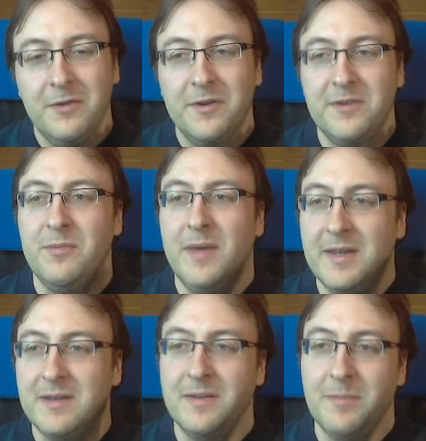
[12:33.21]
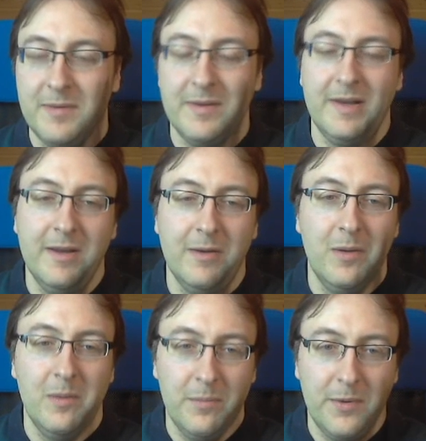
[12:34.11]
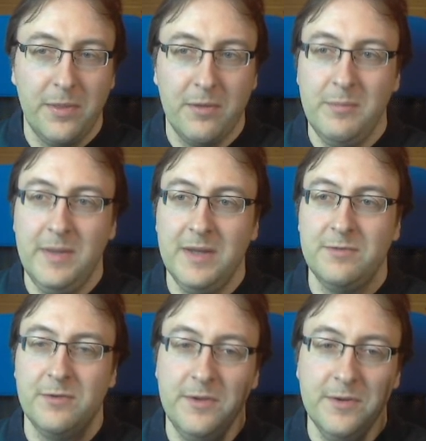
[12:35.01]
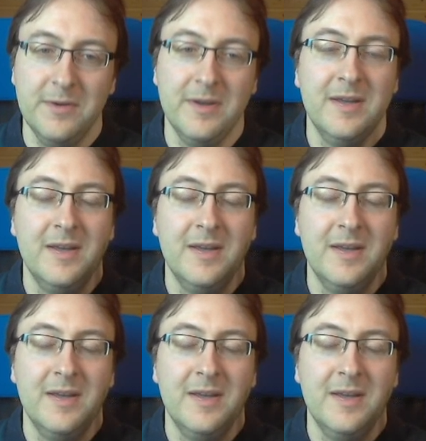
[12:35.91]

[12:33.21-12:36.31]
order to make it a bit clearer, both for me and for you,